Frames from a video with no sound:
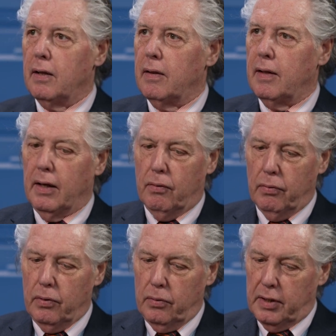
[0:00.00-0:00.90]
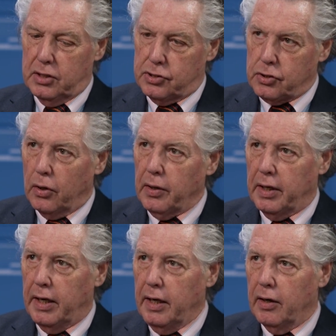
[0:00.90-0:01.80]
They started
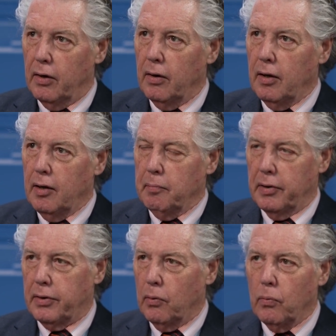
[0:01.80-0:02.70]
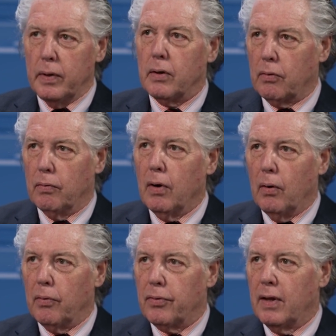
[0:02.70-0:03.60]
here, but their real
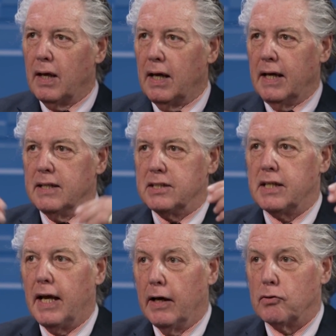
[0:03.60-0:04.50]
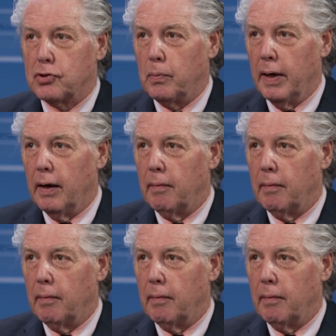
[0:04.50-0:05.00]
growth is elsewhere.